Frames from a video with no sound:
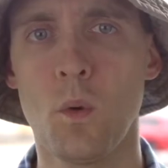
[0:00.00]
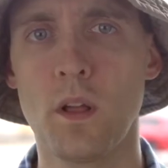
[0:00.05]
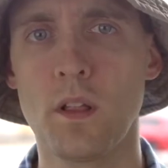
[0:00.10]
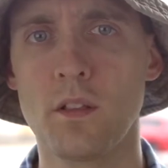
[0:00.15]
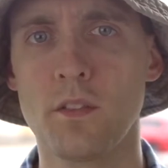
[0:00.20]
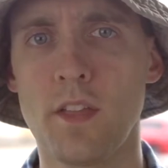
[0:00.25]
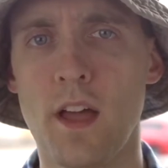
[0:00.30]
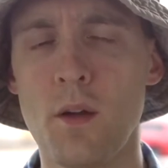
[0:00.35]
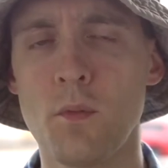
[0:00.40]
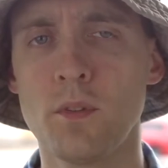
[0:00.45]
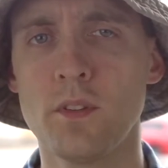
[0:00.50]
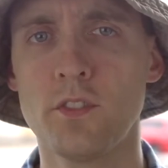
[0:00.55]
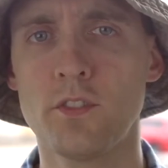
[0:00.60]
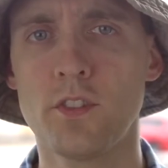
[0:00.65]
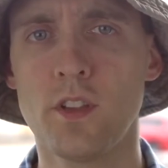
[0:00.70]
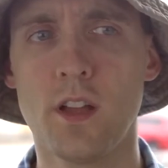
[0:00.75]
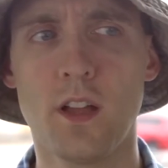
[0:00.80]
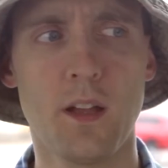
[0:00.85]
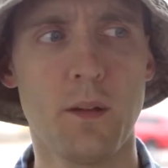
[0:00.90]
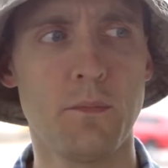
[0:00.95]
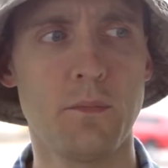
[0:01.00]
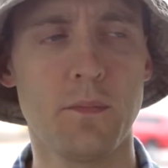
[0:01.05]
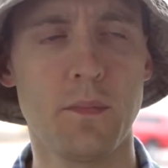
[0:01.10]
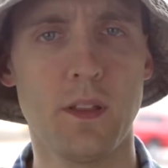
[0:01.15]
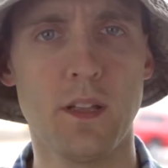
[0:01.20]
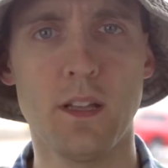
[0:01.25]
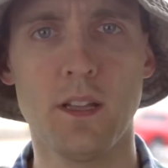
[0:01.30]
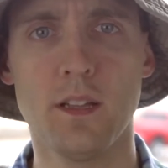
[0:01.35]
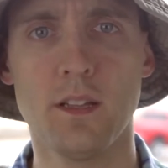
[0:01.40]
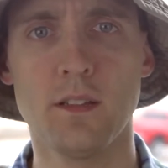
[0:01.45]
Well, that was, um,
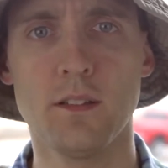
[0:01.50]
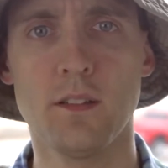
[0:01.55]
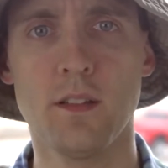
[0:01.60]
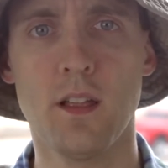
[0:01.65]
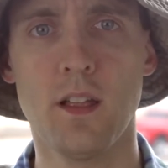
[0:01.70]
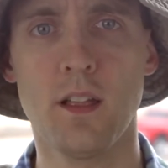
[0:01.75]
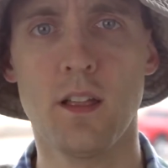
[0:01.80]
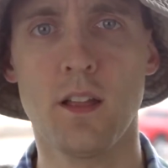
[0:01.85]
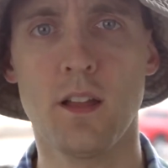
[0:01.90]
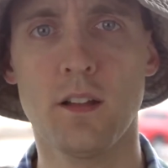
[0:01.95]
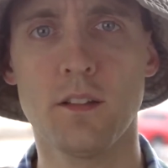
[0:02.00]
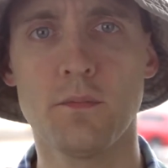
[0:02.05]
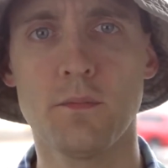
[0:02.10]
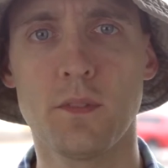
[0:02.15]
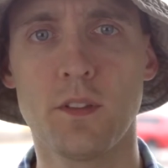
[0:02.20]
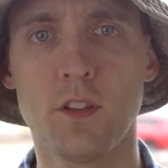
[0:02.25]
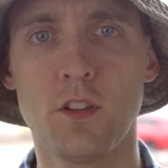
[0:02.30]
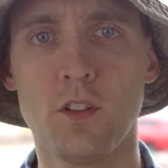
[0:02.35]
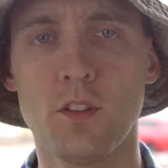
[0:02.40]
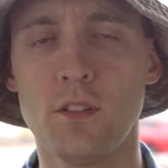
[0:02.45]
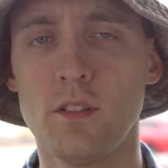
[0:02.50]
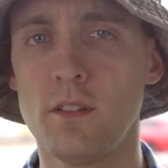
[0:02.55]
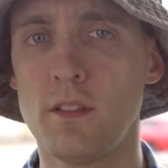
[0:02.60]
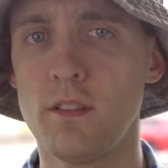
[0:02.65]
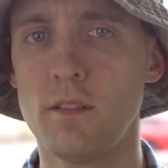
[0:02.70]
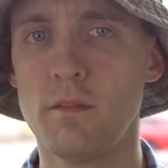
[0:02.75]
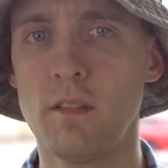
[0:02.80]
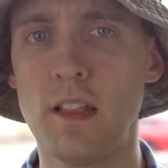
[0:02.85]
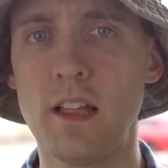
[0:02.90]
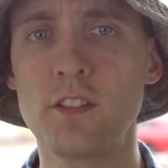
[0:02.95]
uh,
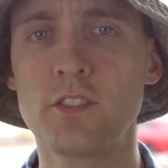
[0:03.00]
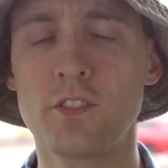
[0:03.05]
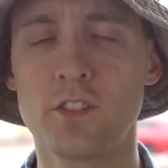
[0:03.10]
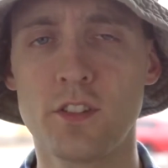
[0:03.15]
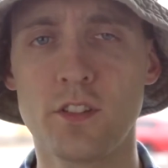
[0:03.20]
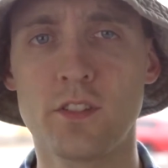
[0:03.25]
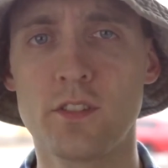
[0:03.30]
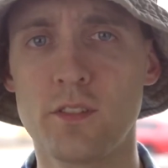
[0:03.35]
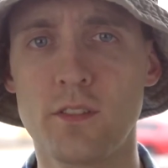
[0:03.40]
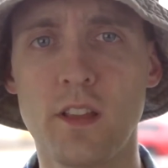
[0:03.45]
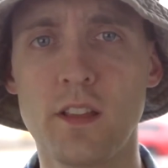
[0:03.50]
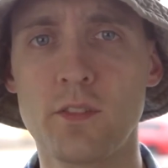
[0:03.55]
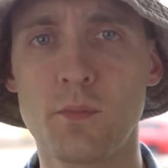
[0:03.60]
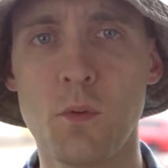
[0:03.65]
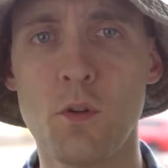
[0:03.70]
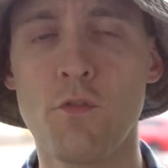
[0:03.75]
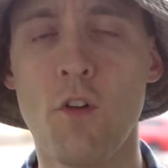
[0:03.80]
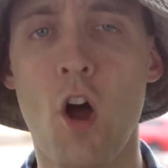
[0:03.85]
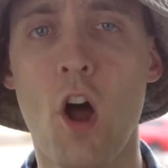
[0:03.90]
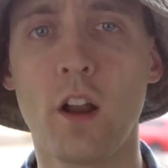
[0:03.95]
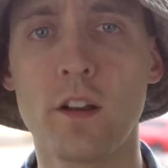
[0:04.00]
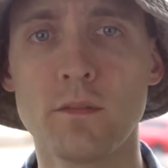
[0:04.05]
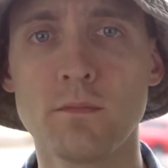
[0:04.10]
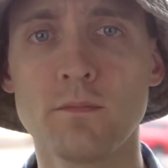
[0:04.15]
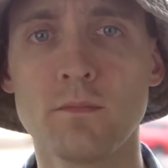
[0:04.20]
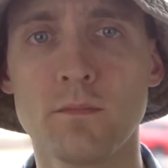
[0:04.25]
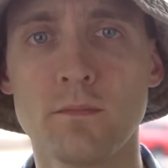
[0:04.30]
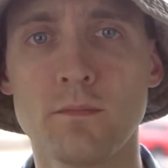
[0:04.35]
uh, let's just, let's move on.